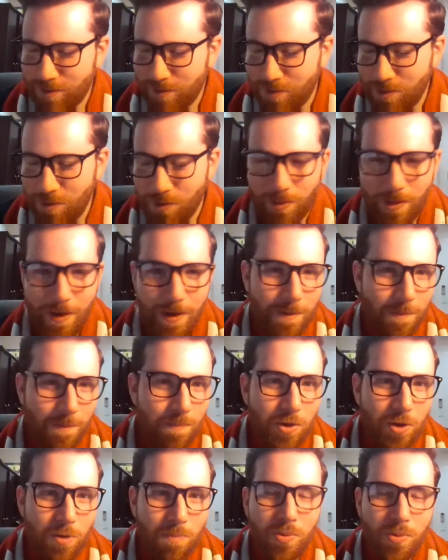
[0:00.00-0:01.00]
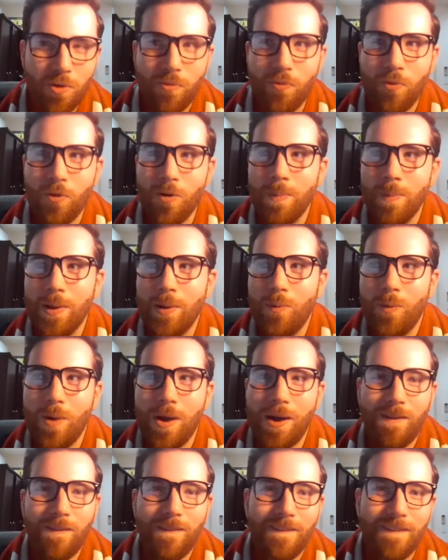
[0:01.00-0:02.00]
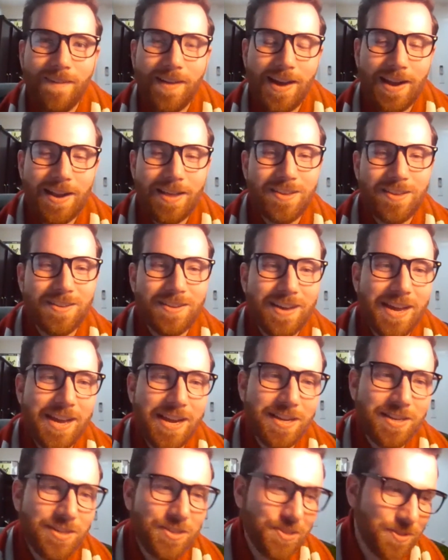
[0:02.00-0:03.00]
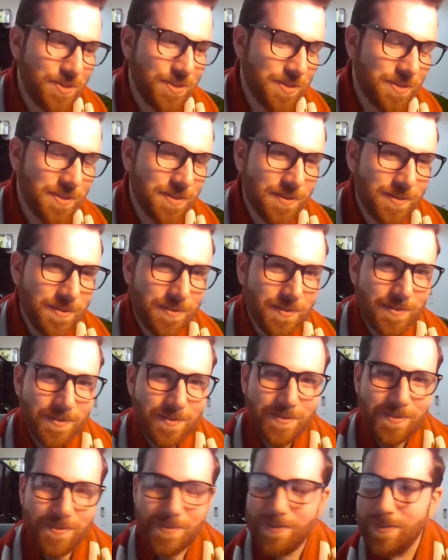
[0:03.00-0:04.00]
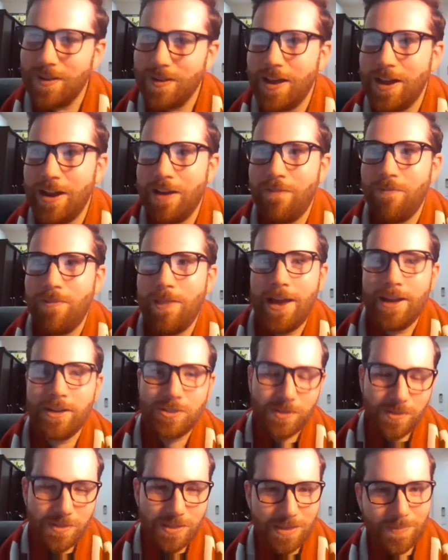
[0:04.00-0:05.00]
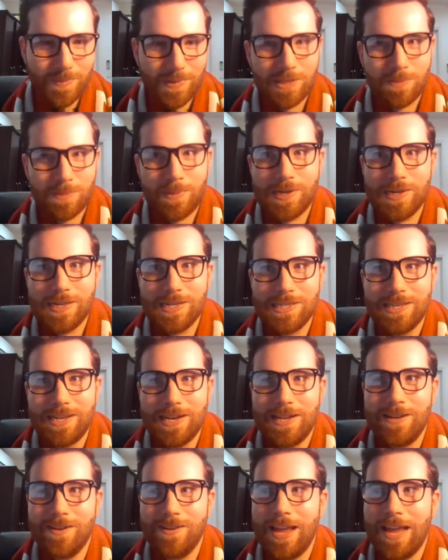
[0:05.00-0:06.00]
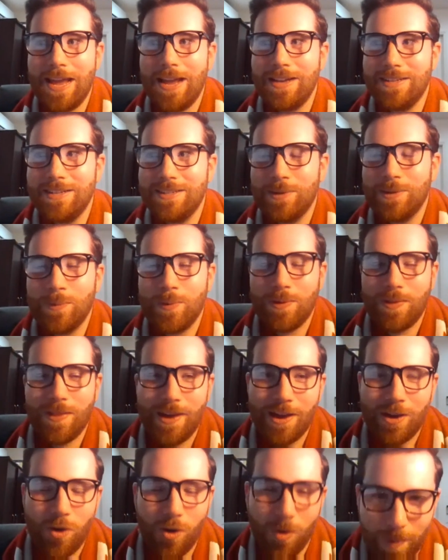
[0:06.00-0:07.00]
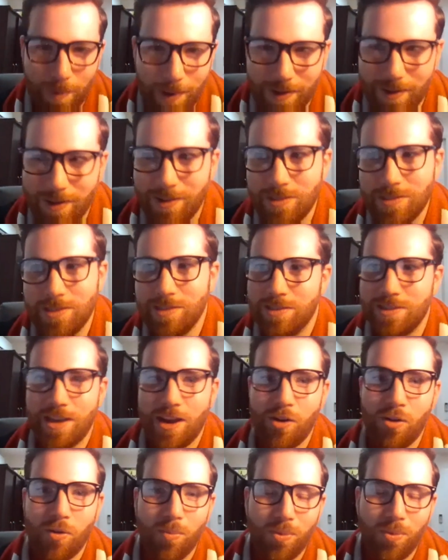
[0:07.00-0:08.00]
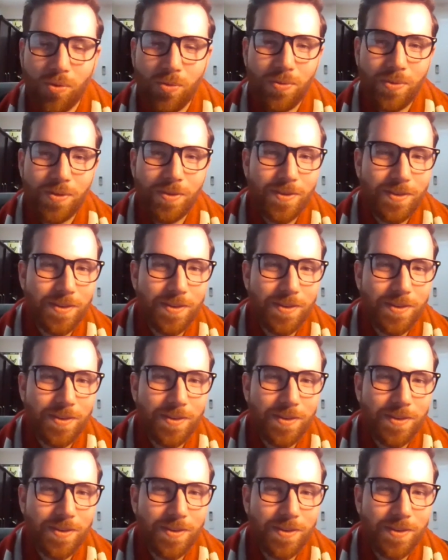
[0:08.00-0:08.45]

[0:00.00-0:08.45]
They're like they're performing well at a young age and have national team experience at a young age and we're like, "Oh my god, this is terrible."